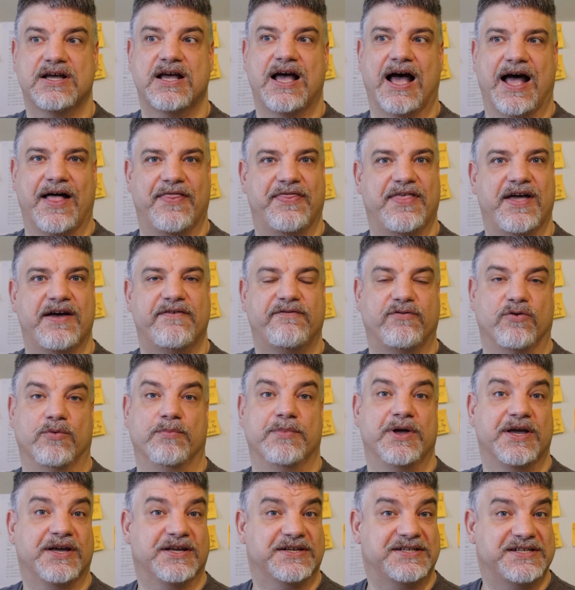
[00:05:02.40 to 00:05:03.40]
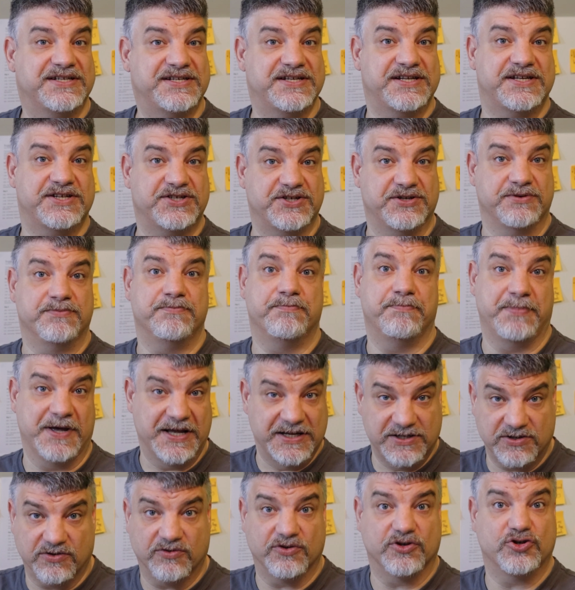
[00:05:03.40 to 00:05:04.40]
and therefore make a decision
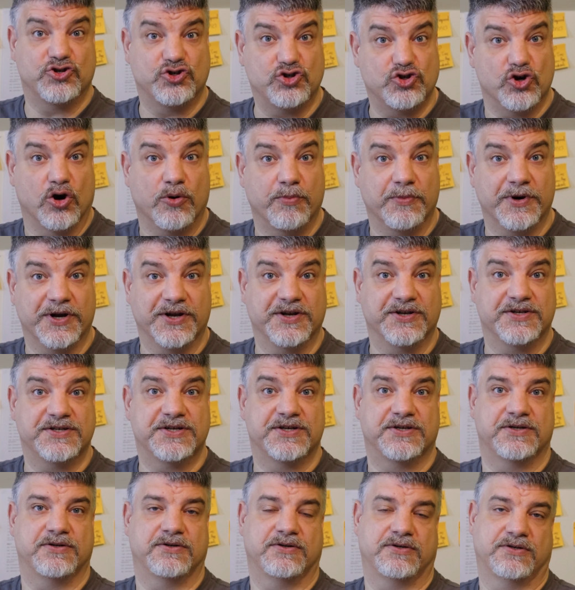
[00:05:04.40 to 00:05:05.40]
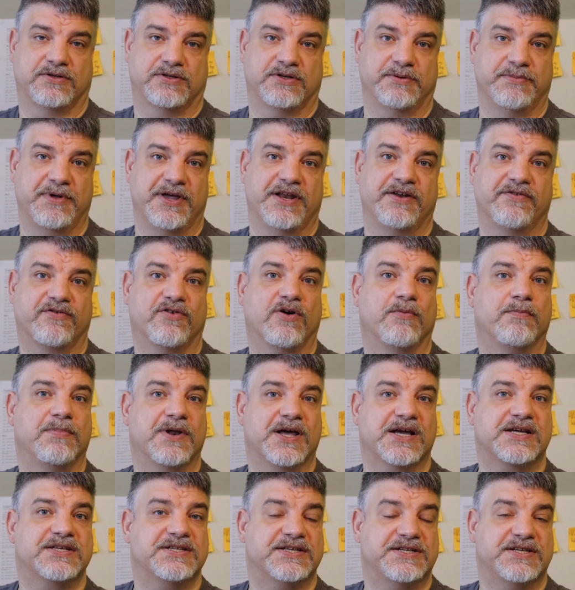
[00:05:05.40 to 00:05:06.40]
based on the dominant domain of
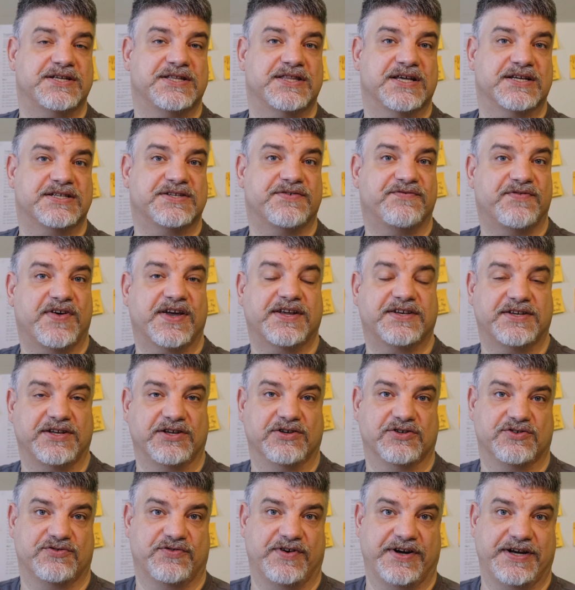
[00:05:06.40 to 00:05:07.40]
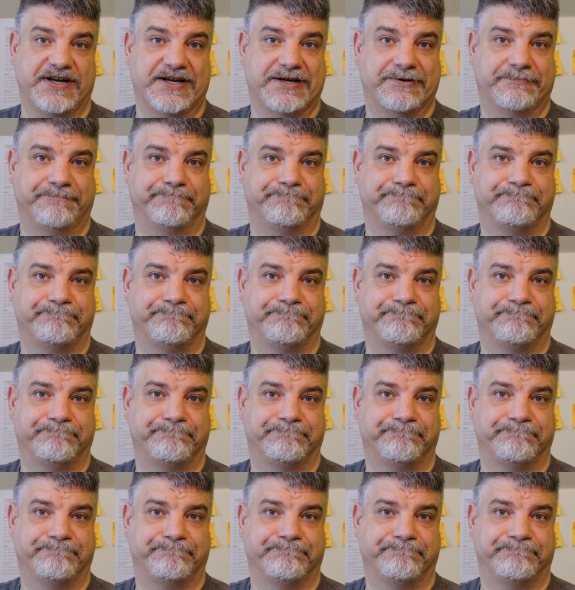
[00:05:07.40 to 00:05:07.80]
complexity that's affecting us right now.